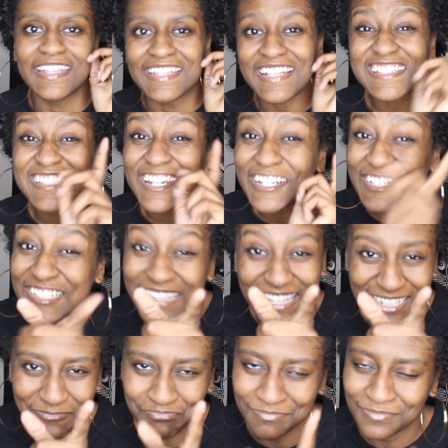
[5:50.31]
That's not a good
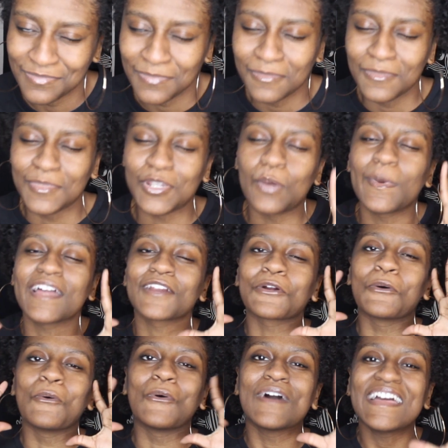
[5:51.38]
thing, no matter
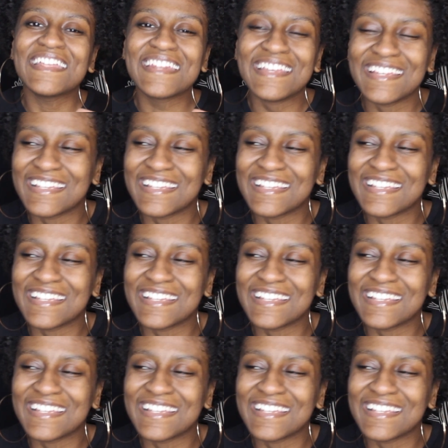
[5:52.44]
what.